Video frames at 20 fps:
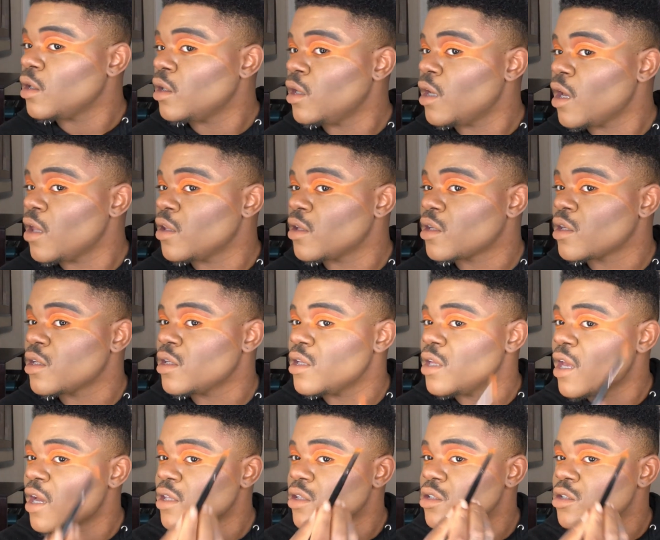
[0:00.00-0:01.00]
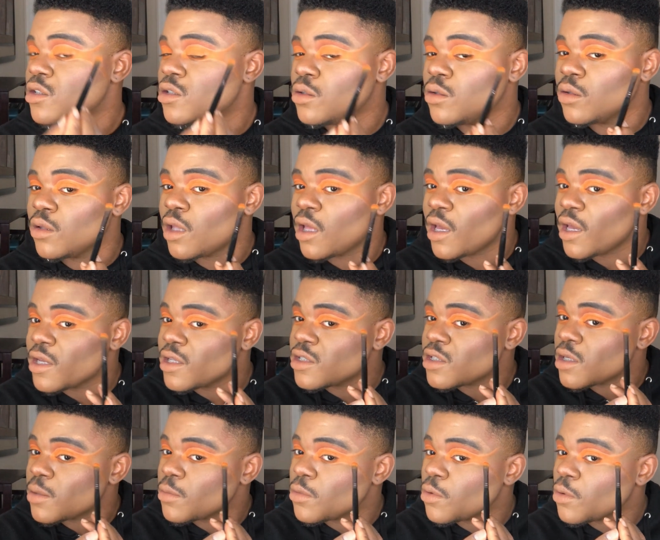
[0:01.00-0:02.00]
Now to connect the two lines,
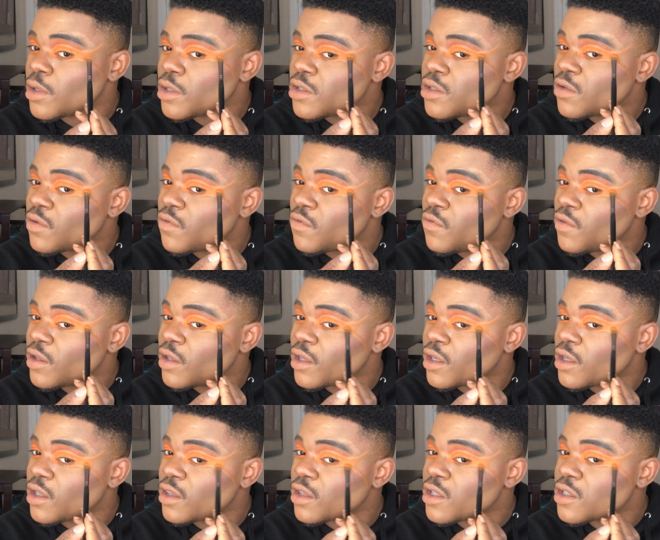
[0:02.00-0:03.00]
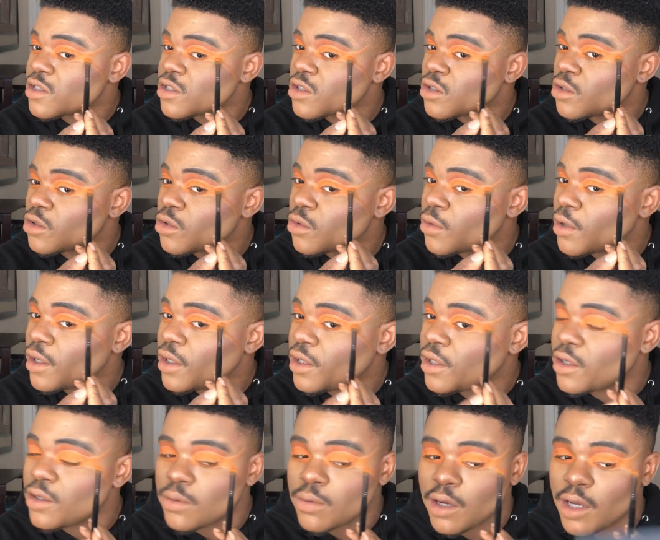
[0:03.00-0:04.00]
I'm going to fill in this little
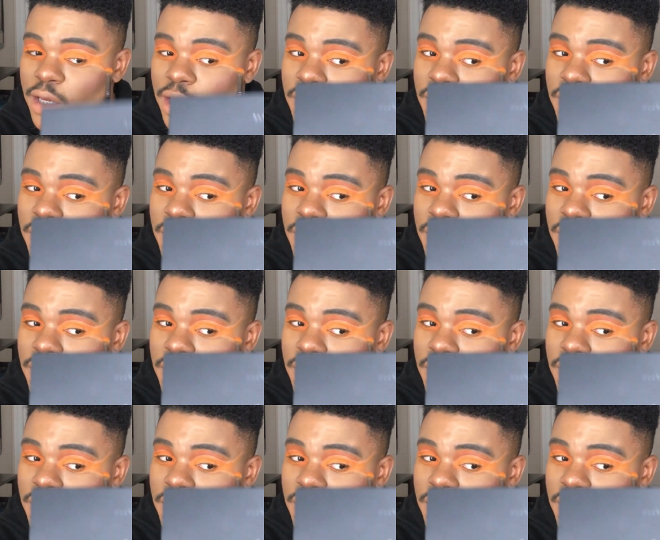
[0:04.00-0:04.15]
gradient right